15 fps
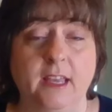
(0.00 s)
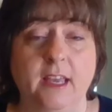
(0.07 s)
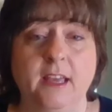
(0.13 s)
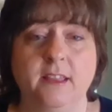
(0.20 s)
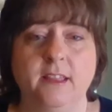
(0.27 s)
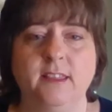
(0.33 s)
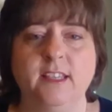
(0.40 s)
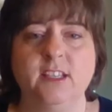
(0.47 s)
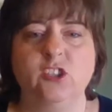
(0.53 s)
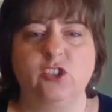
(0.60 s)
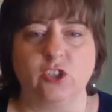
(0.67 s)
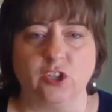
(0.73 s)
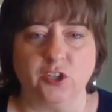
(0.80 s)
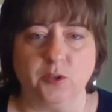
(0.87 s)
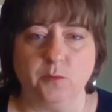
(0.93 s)
that these
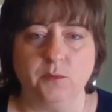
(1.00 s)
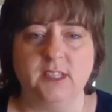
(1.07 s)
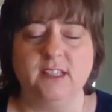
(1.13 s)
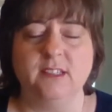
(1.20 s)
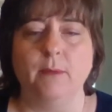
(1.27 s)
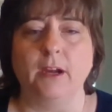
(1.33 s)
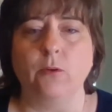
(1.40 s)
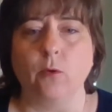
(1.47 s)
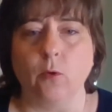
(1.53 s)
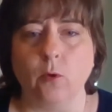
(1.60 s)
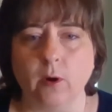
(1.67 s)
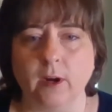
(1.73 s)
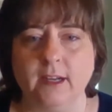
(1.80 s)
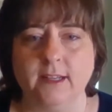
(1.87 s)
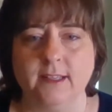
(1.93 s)
germs, these
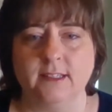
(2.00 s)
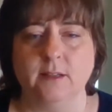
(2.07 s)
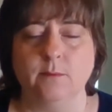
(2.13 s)
microorganisms,